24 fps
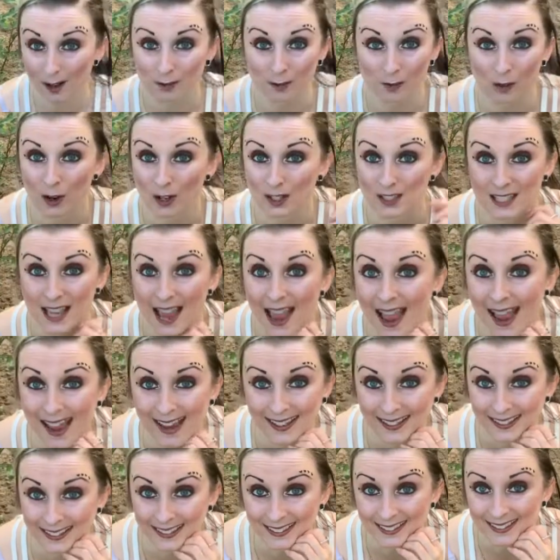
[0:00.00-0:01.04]

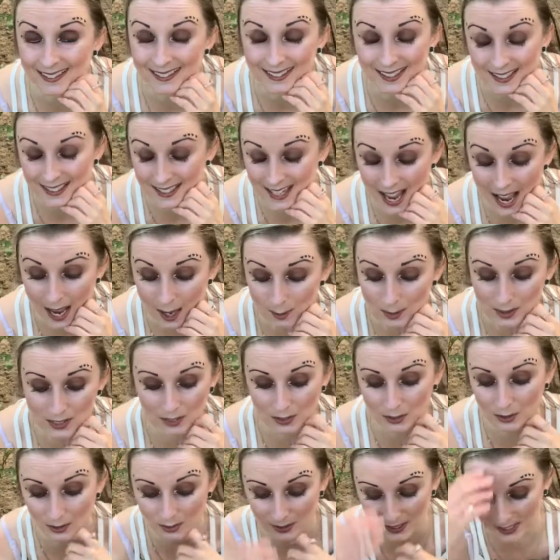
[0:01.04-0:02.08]
forte. It
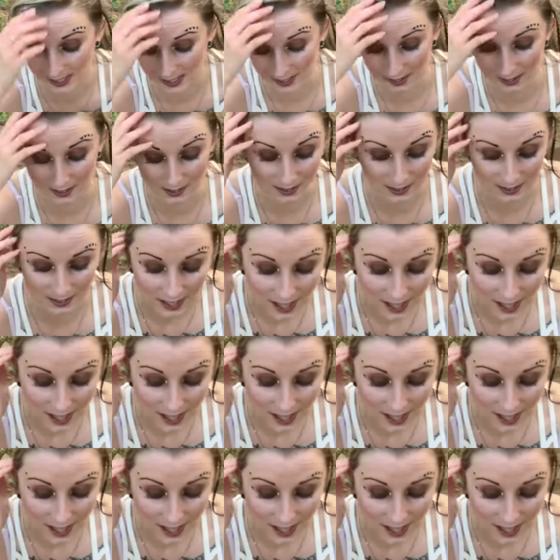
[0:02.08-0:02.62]
absolutely is.